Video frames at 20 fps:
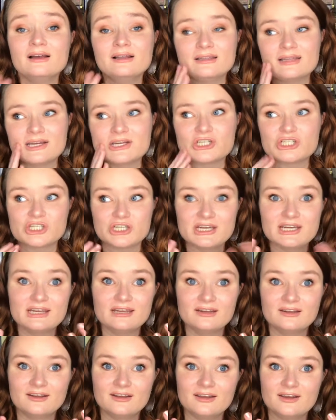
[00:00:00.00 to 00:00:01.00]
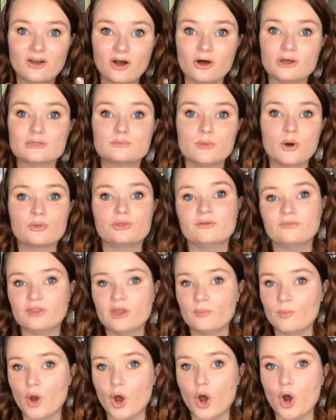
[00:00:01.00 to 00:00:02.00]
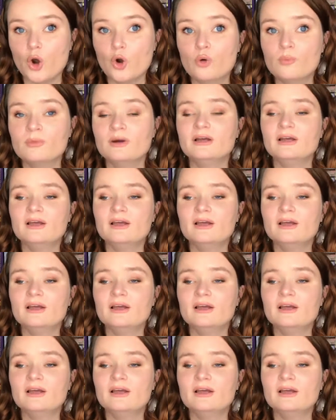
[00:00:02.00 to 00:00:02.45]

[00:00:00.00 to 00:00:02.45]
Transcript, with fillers: Like she calls both of them home